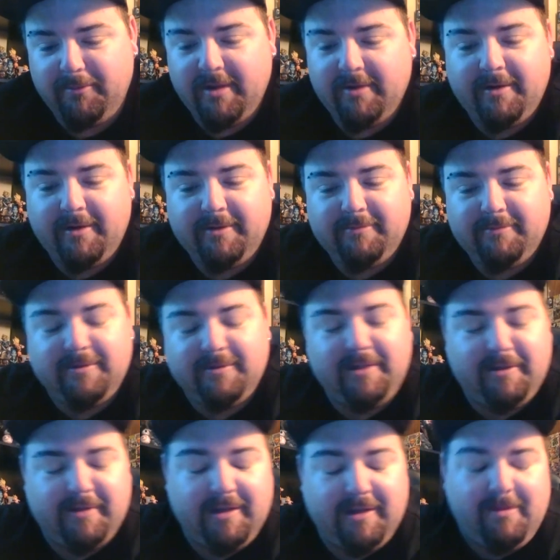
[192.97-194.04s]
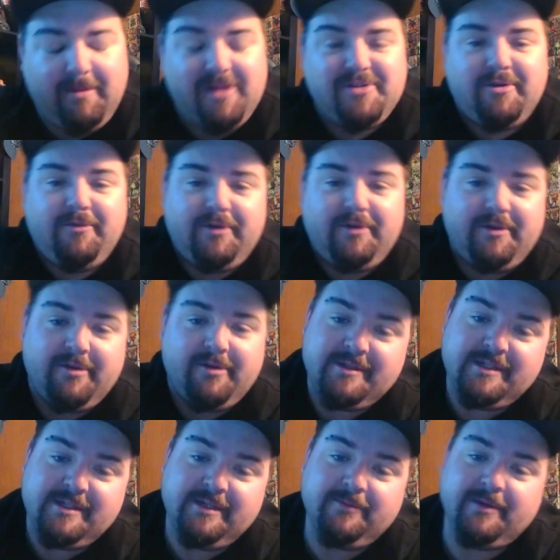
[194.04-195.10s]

I didn't really think much of it at 19